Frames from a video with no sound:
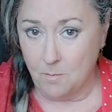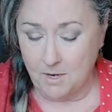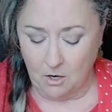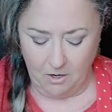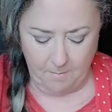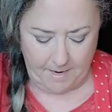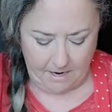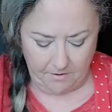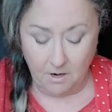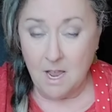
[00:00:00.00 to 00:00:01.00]
but garlic
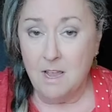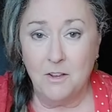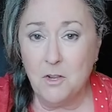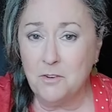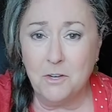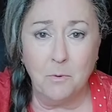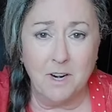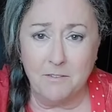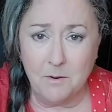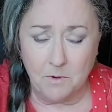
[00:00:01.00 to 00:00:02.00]
powder. You can do
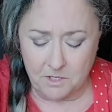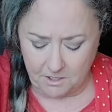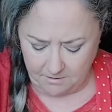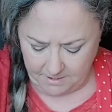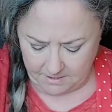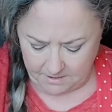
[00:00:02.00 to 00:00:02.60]
whatever you want to this